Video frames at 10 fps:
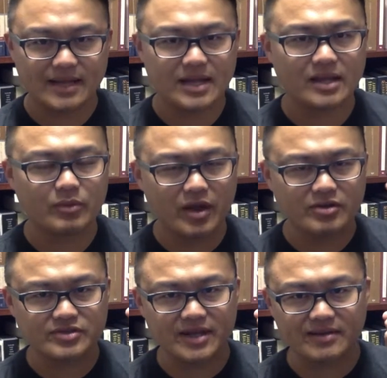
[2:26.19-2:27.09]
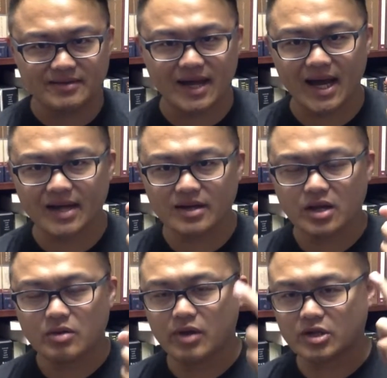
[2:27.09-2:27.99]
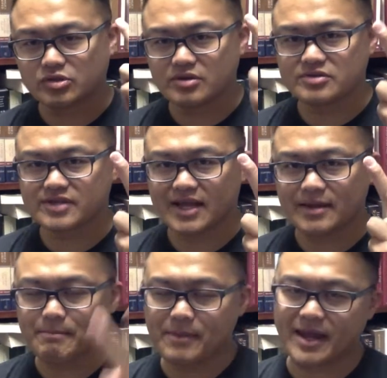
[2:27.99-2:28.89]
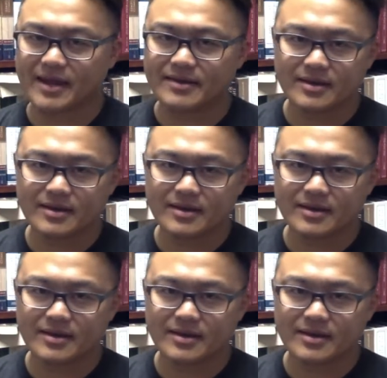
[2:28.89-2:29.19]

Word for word: now that we understand God, we also understand man.